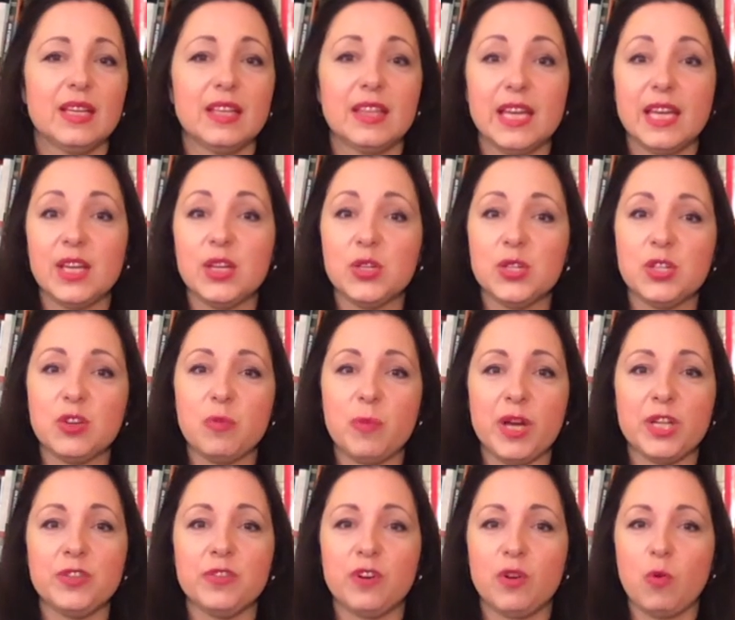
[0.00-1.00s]
Thank you so
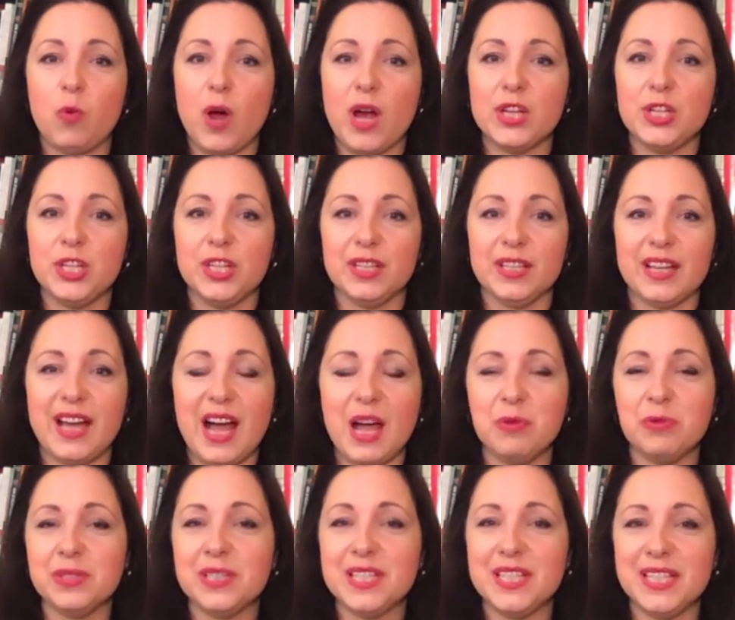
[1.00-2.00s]
much for watching. I
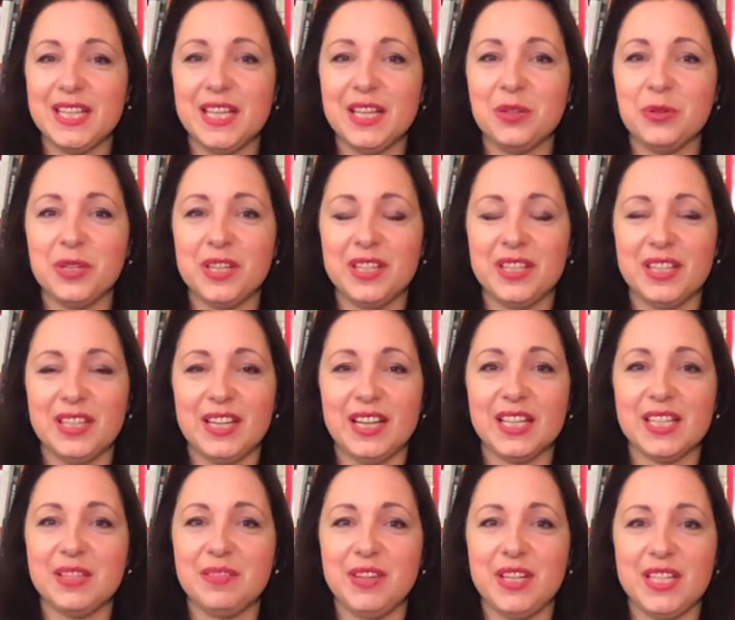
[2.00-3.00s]
will see you in the
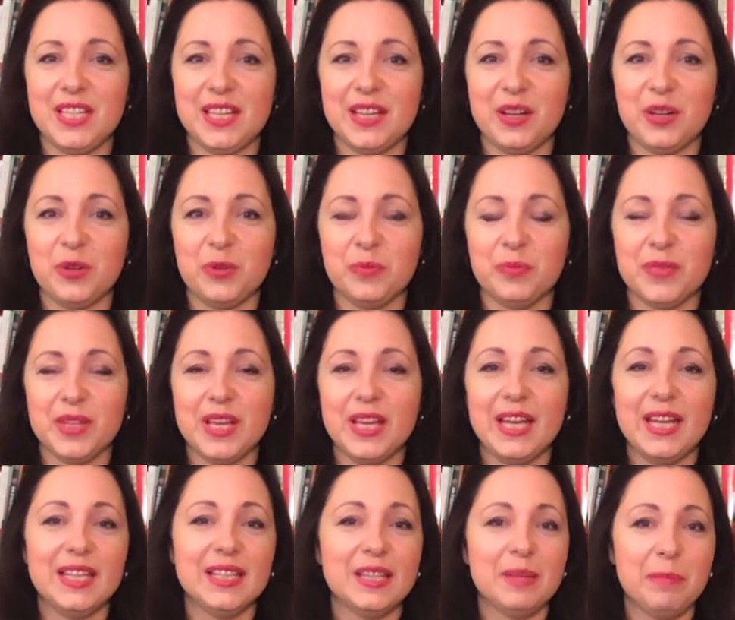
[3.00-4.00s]
next video.
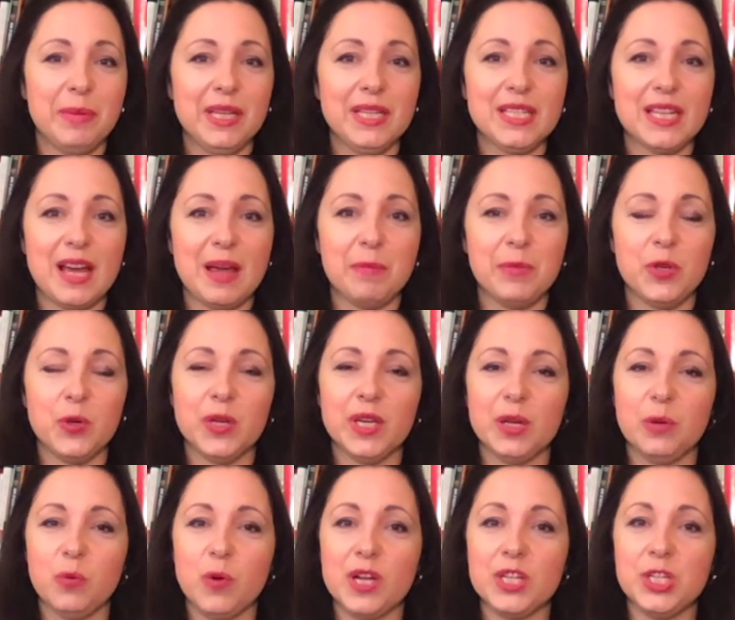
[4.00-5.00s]
In the meantime, you
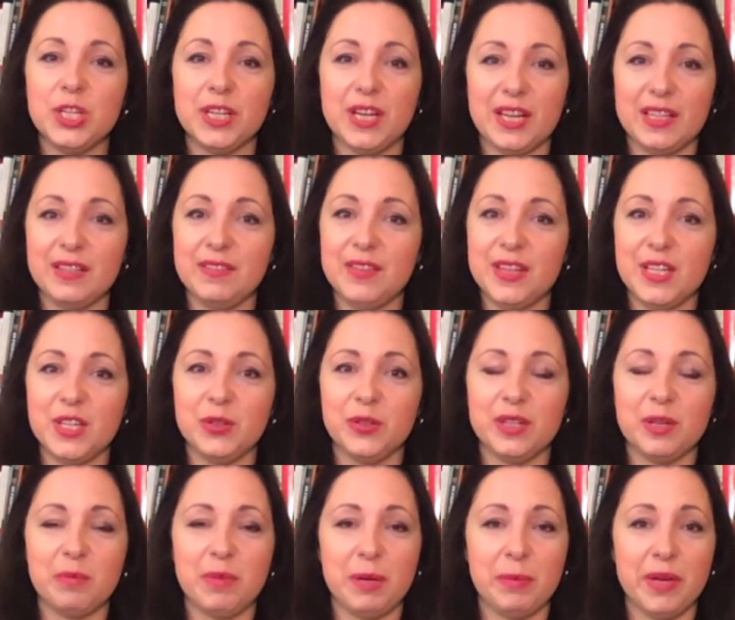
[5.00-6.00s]
can watch another video
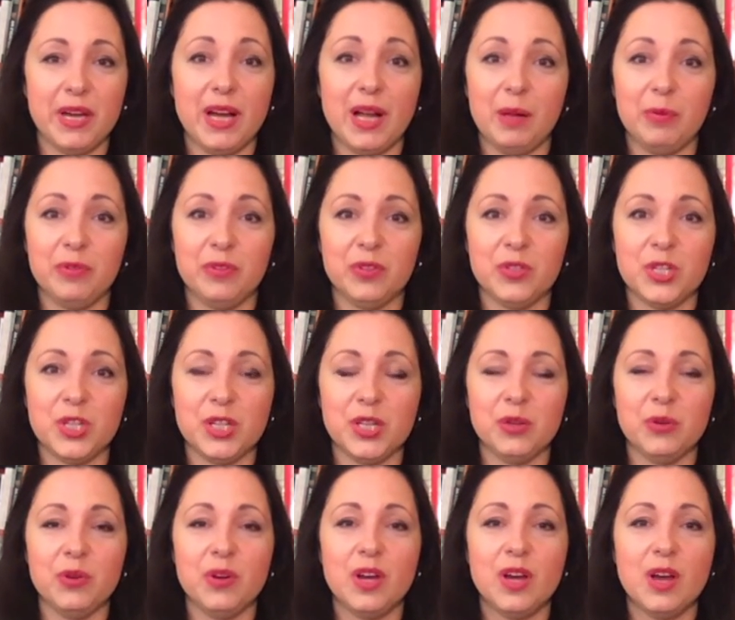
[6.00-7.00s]
that may be helpful to
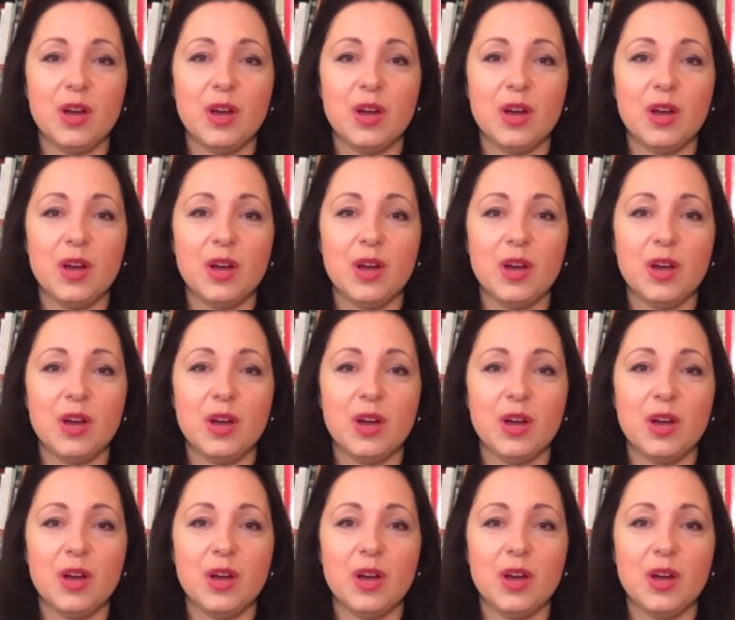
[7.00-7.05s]
you,